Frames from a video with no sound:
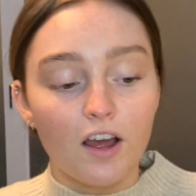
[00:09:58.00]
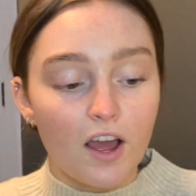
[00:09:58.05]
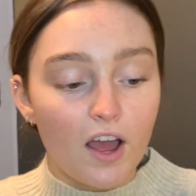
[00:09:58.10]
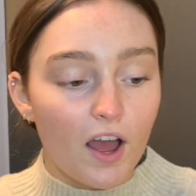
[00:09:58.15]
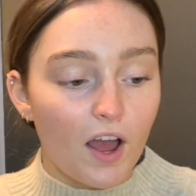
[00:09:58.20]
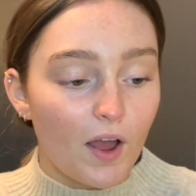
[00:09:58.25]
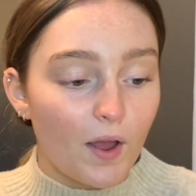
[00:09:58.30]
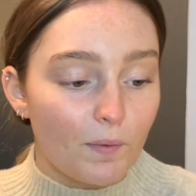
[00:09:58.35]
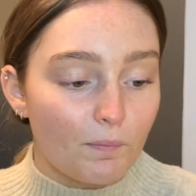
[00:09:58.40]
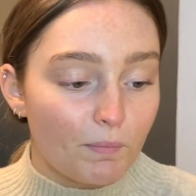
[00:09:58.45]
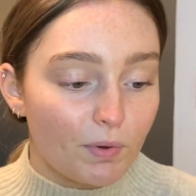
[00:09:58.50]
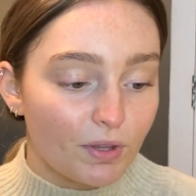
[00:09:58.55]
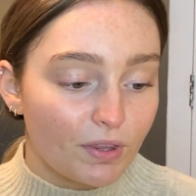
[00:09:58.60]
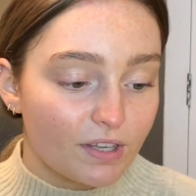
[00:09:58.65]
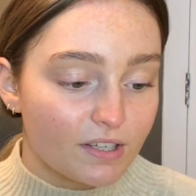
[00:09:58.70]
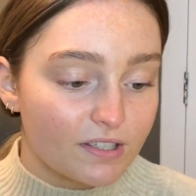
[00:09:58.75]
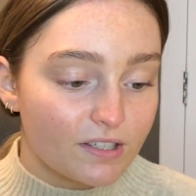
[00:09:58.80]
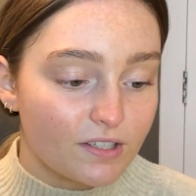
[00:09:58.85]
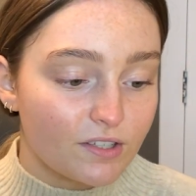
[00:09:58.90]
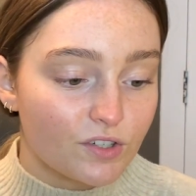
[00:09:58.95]
but this
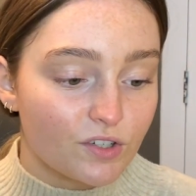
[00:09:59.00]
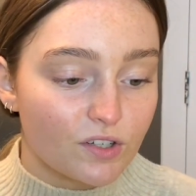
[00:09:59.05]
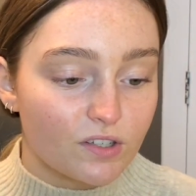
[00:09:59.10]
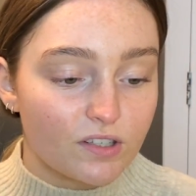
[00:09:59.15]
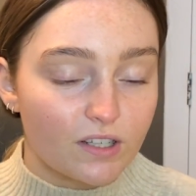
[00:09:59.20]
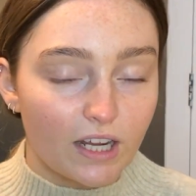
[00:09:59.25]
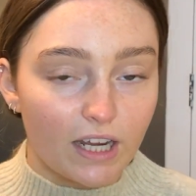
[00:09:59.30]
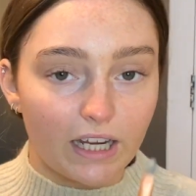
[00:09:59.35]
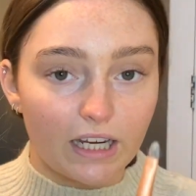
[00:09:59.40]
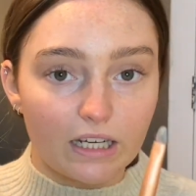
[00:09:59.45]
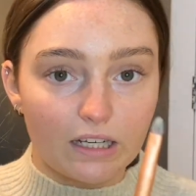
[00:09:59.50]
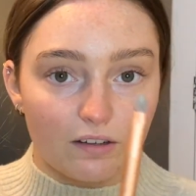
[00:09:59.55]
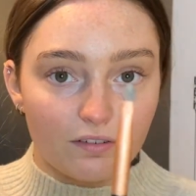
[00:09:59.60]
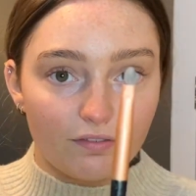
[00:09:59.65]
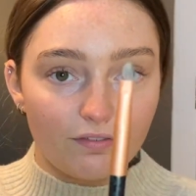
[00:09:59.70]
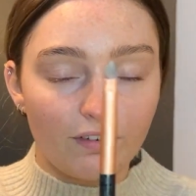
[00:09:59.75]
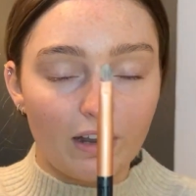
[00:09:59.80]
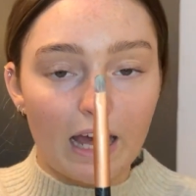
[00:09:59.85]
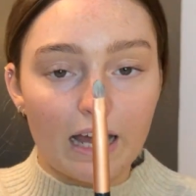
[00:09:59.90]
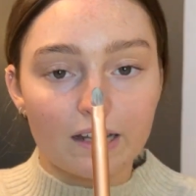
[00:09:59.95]
is just a
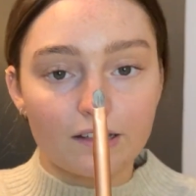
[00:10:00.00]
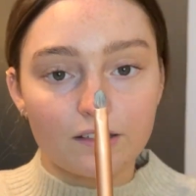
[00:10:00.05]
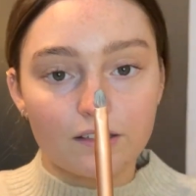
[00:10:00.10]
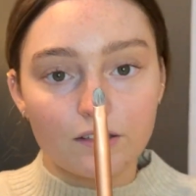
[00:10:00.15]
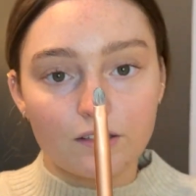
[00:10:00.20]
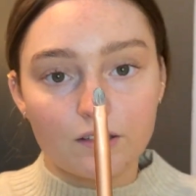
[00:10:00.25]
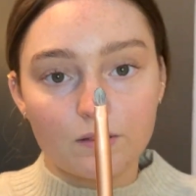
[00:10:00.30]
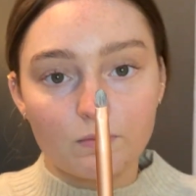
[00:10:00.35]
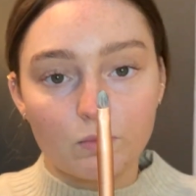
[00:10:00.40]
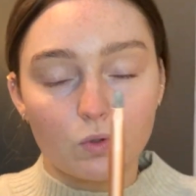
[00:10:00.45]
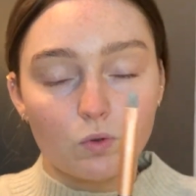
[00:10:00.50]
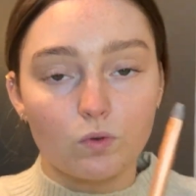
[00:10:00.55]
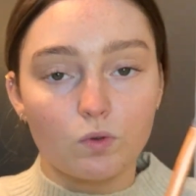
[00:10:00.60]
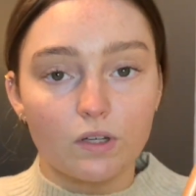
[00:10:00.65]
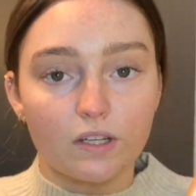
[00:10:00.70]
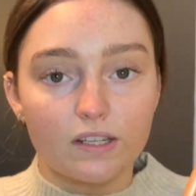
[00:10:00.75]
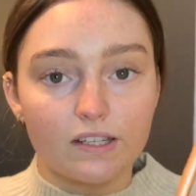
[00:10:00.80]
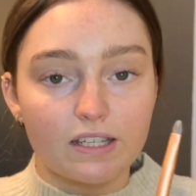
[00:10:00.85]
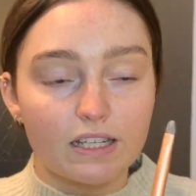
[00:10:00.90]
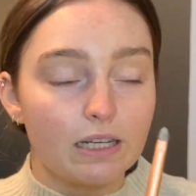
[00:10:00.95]
flat, small
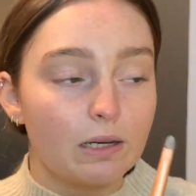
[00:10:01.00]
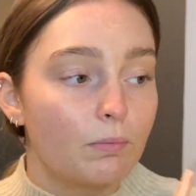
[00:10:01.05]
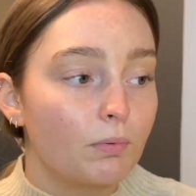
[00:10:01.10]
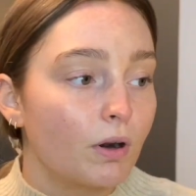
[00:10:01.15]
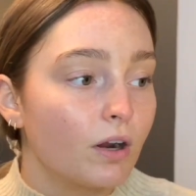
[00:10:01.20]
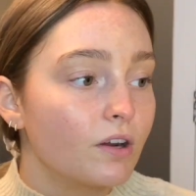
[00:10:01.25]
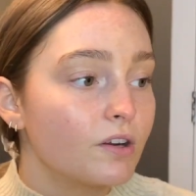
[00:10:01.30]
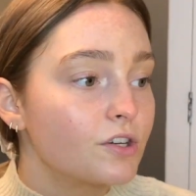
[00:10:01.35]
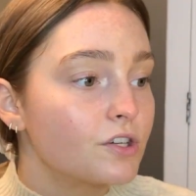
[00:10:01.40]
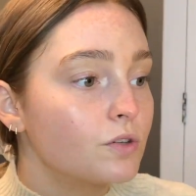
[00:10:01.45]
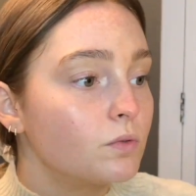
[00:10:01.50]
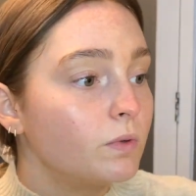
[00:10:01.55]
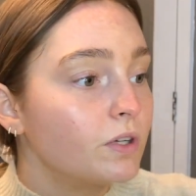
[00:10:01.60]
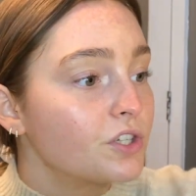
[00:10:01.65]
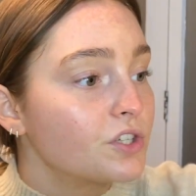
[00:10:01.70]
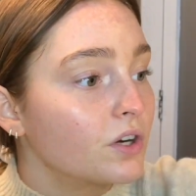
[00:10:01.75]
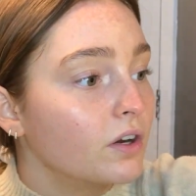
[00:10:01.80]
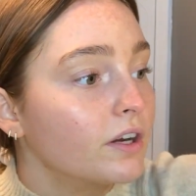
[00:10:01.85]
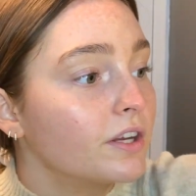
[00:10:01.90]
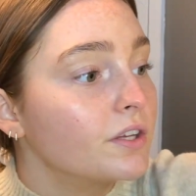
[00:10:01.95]
concealer brush, which
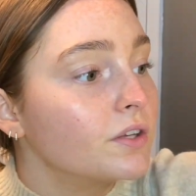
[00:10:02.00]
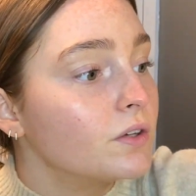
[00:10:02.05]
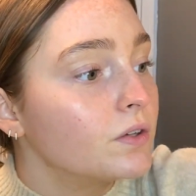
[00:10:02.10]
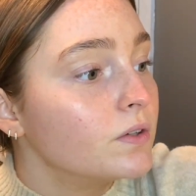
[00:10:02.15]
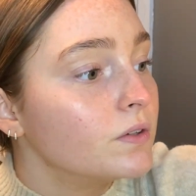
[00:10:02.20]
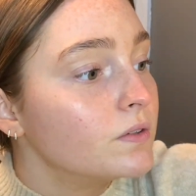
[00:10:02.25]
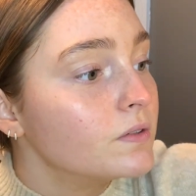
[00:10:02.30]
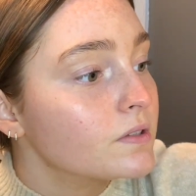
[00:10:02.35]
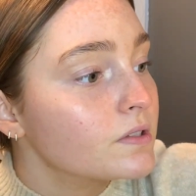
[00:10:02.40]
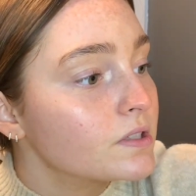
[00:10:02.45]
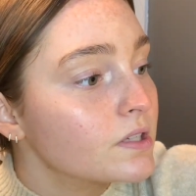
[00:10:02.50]
I use